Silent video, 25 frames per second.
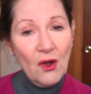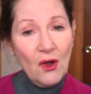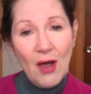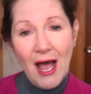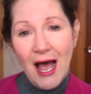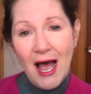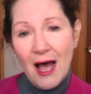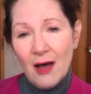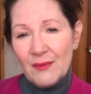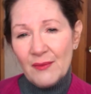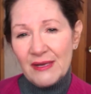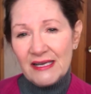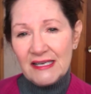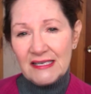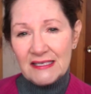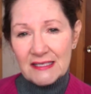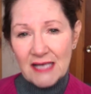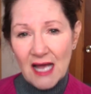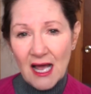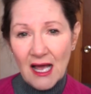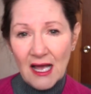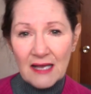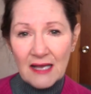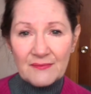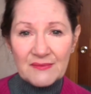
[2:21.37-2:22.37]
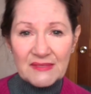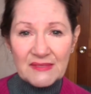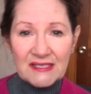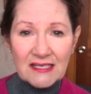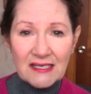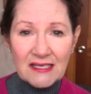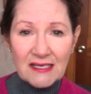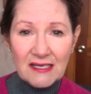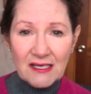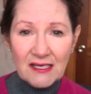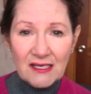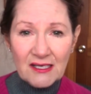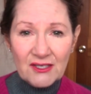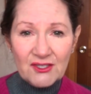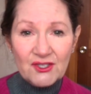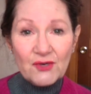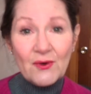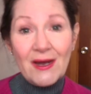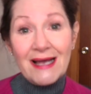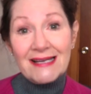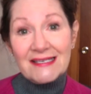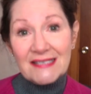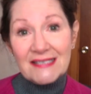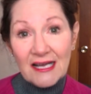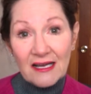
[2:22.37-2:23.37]
how many times do
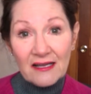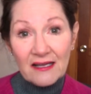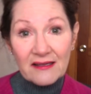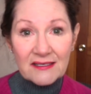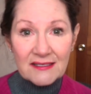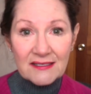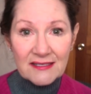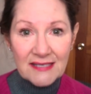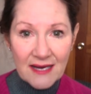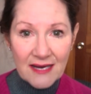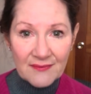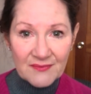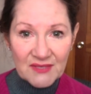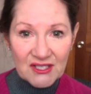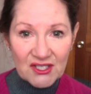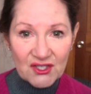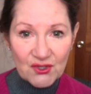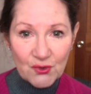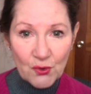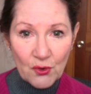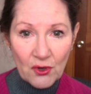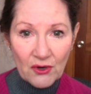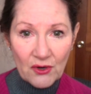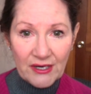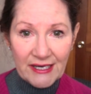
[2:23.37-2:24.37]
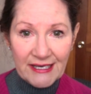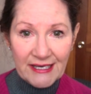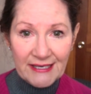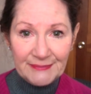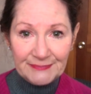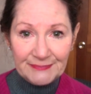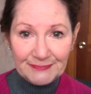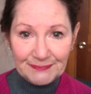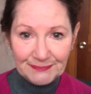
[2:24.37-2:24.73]
I tell the same story,